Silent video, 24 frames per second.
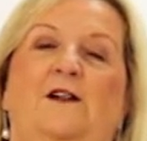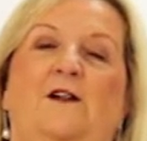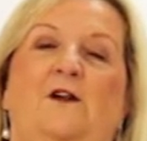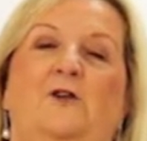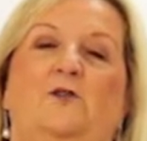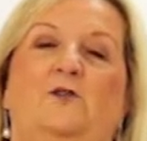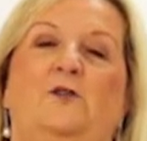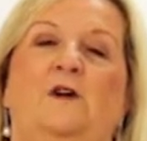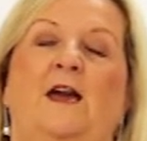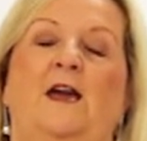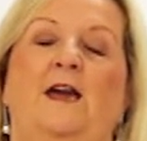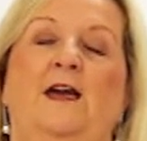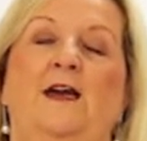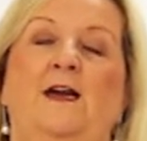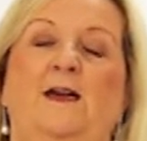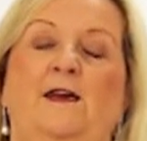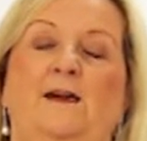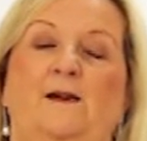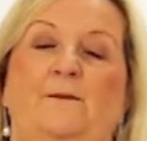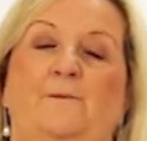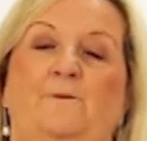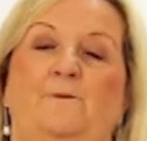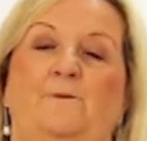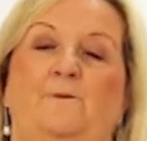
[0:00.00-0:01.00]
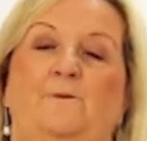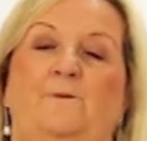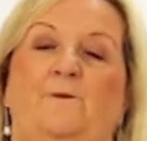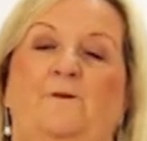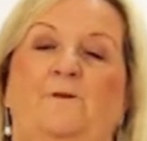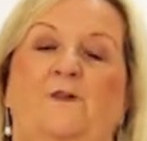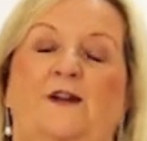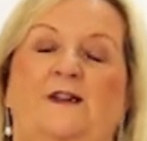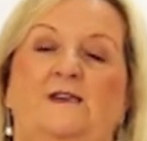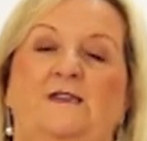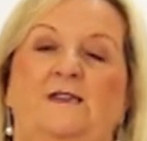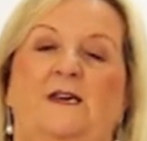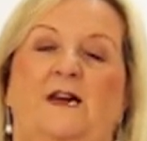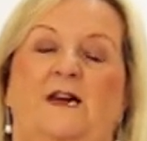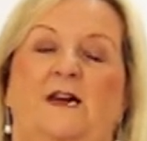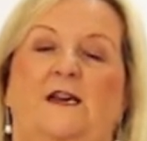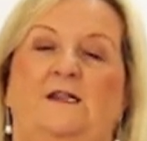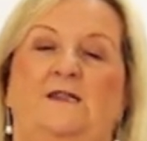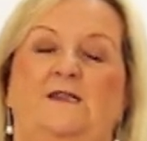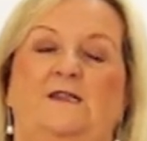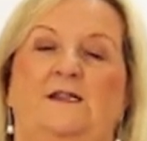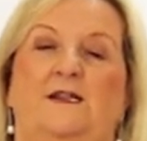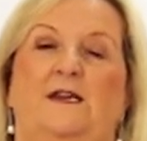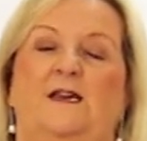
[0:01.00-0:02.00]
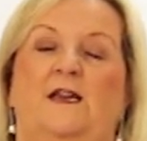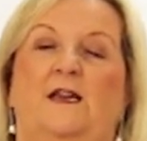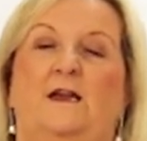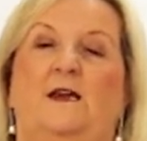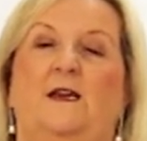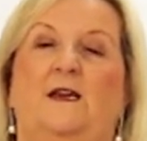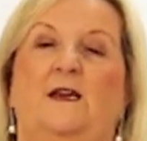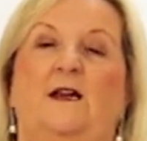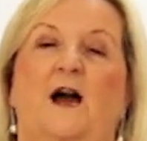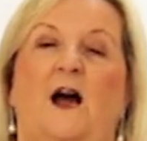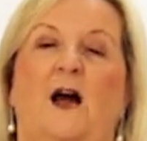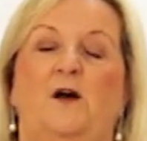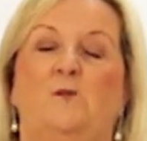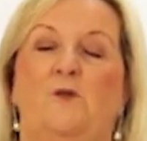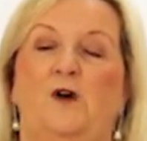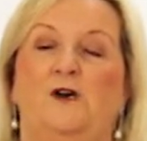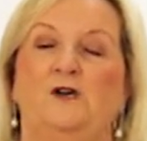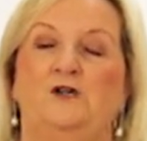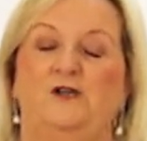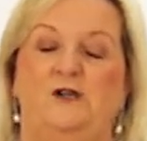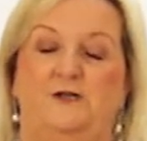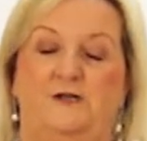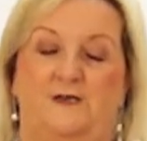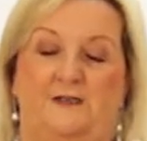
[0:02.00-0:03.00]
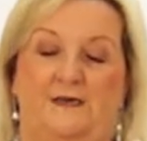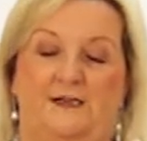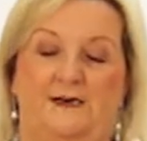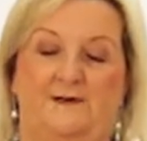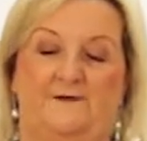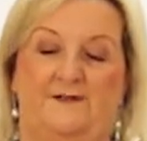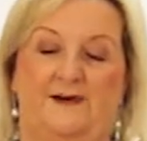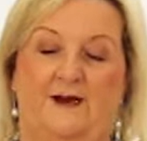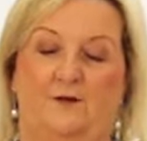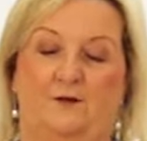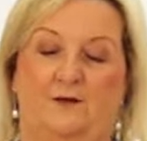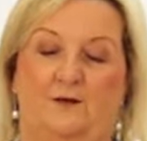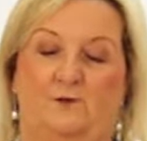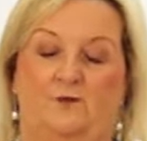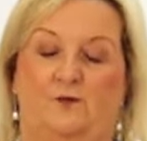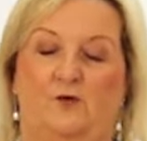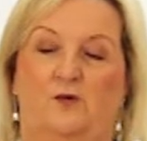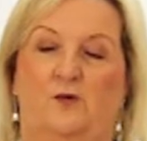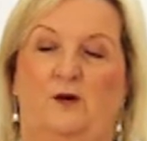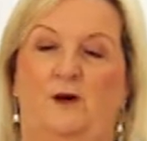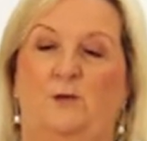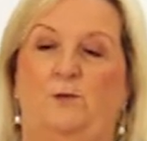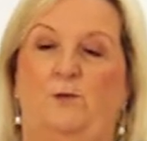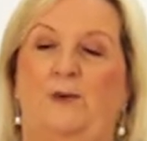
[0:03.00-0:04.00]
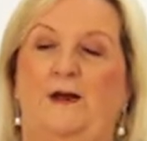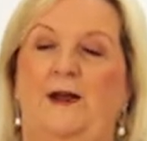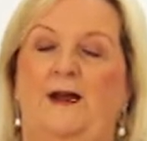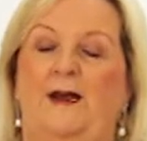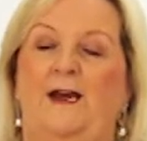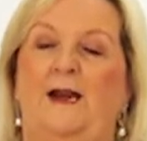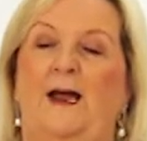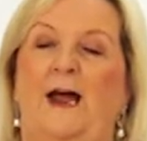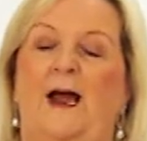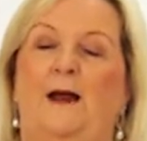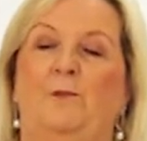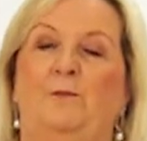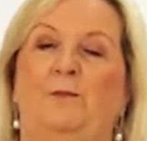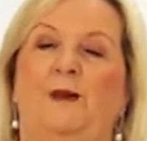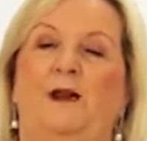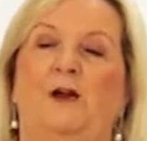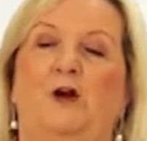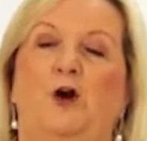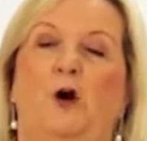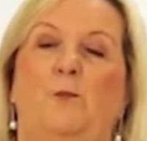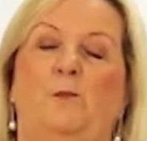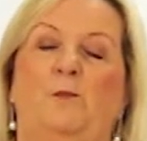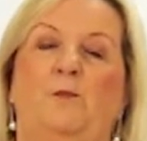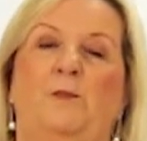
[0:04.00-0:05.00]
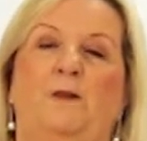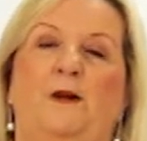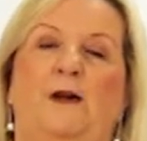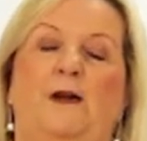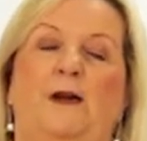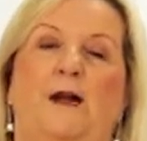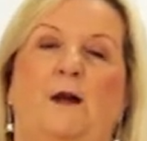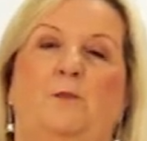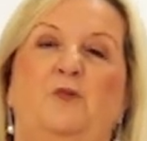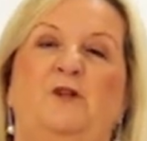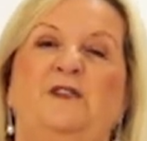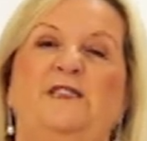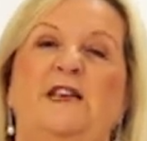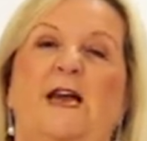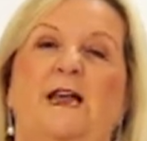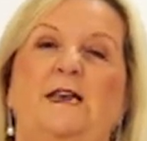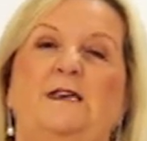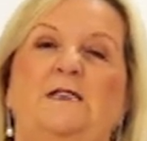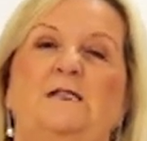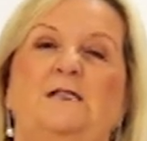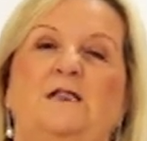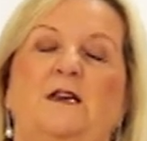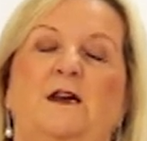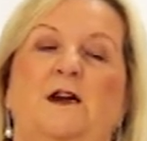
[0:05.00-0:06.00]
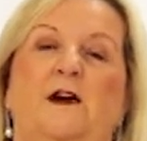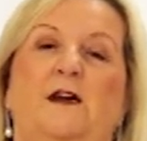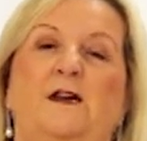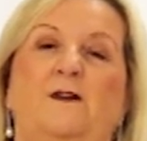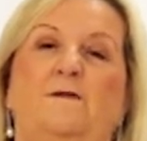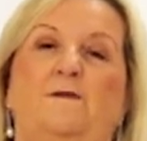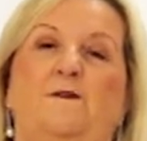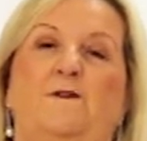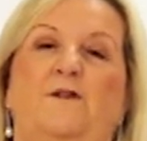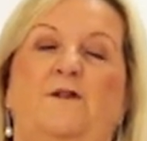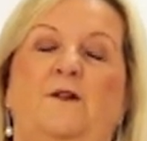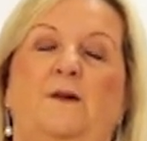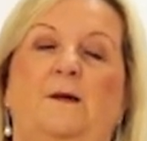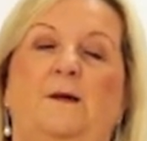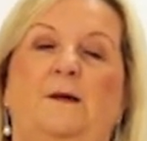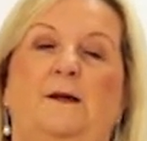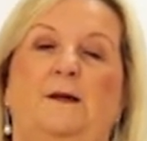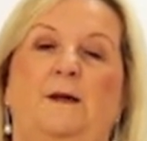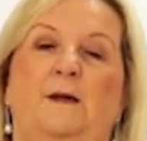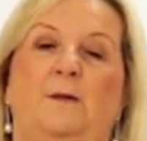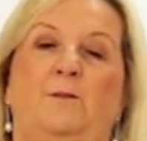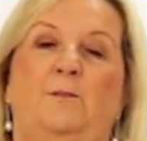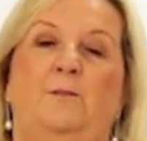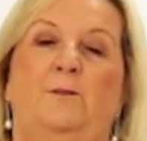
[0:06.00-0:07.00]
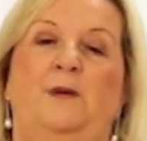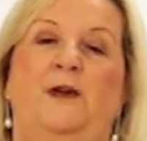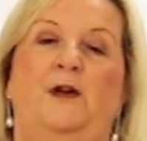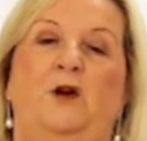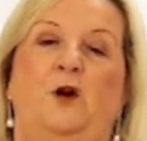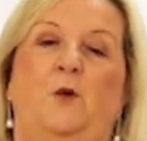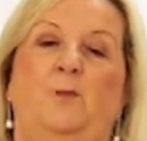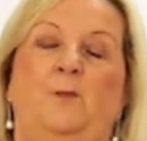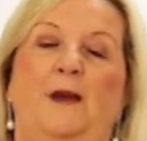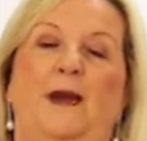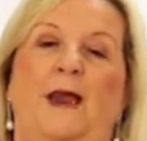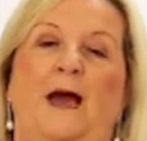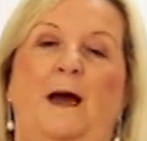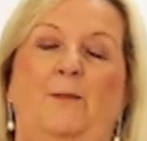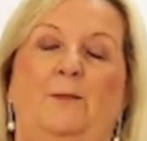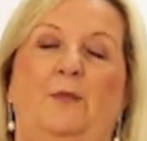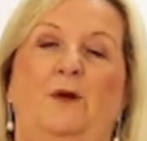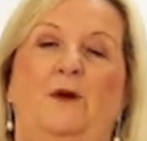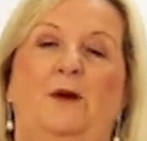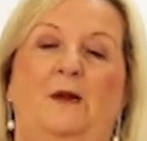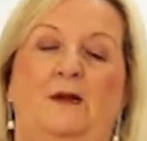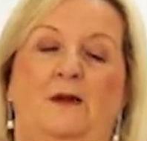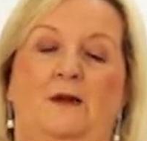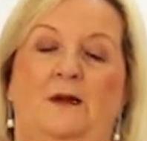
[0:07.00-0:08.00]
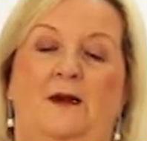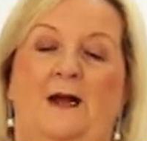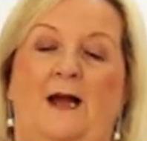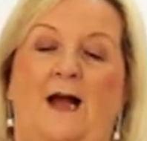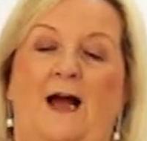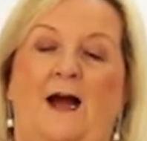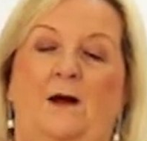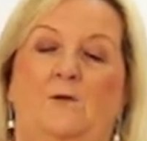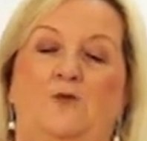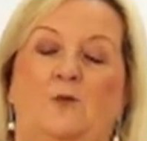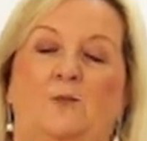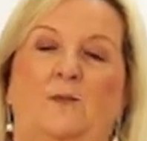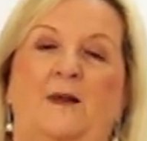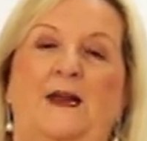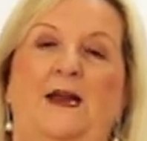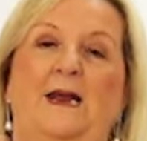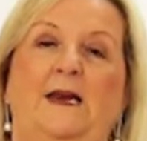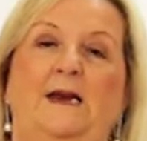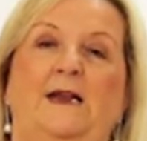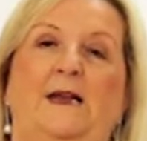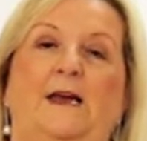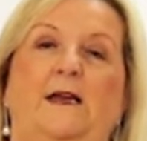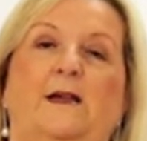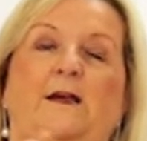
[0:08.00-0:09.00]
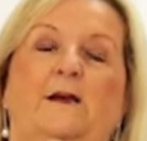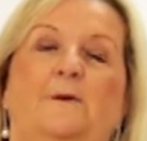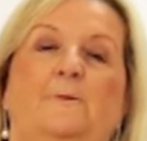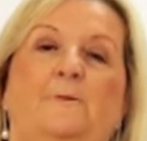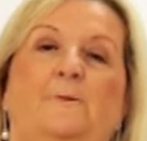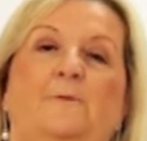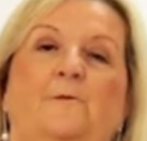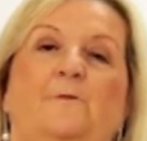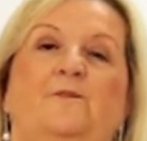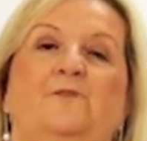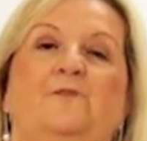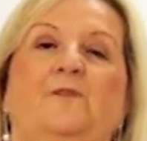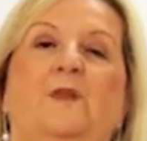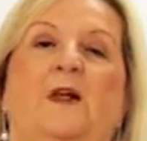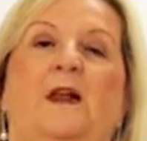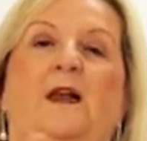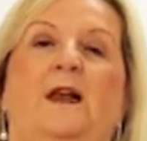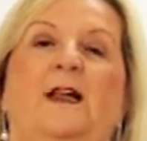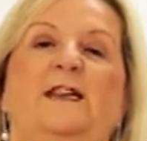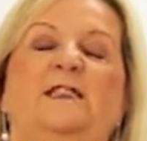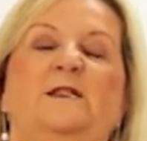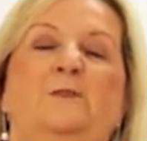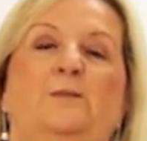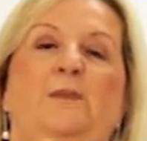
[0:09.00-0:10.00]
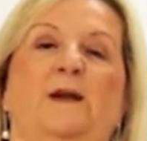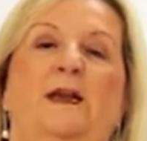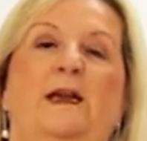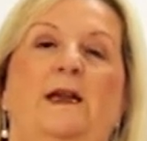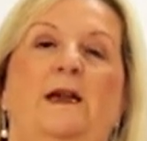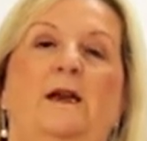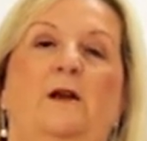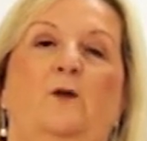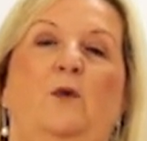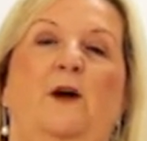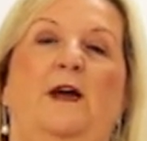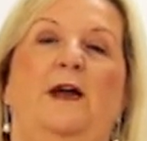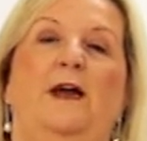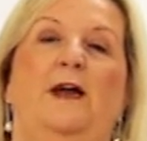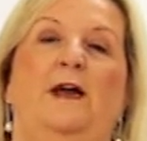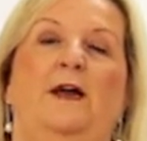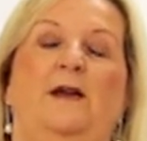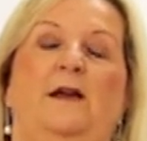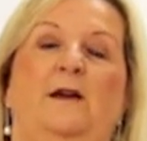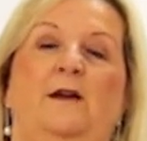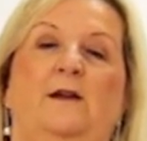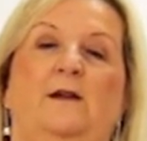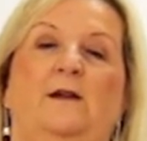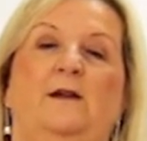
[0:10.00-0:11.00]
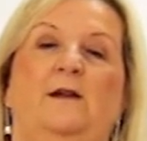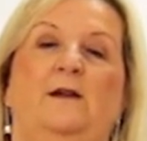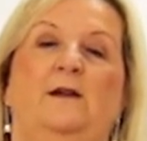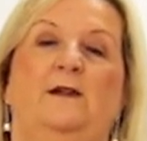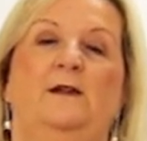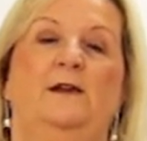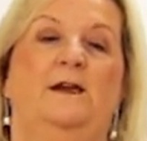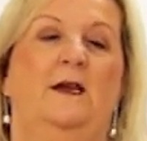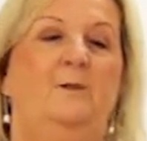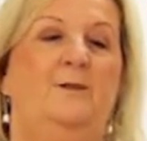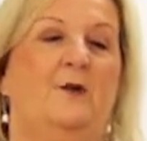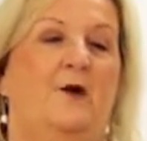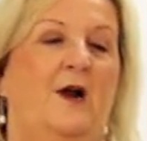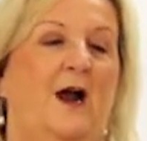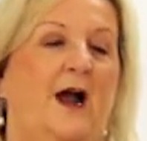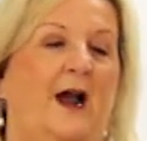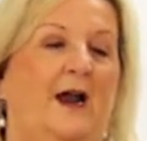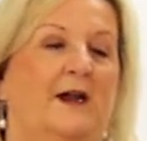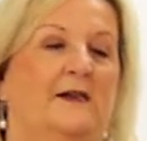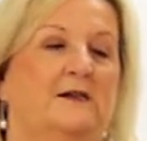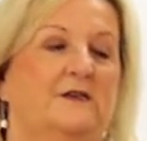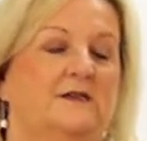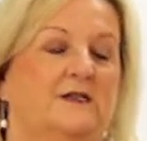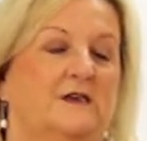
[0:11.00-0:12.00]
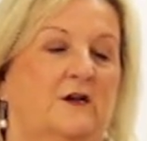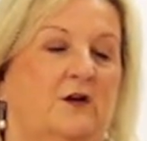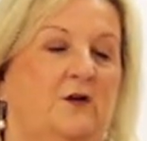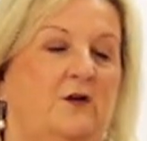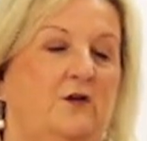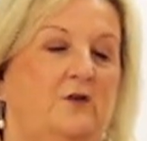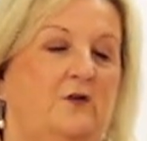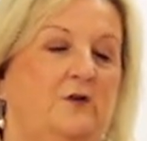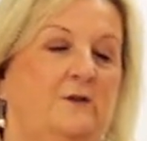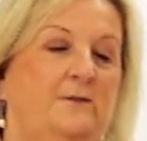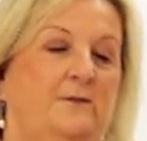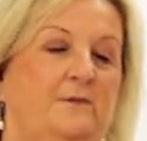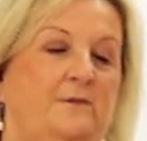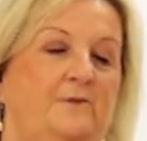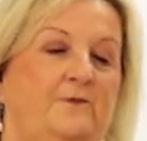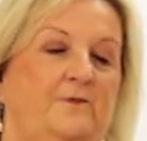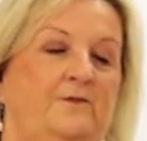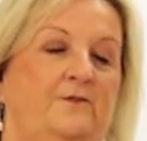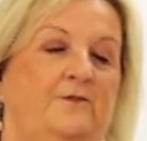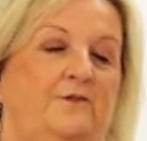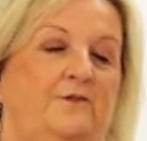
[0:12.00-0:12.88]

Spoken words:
Okay? Fantastic. I want you to leave down the rolling pin and pick up a pretend knife. Pick up an apple. And we're peeling. Let's peel away. Keep your hands going.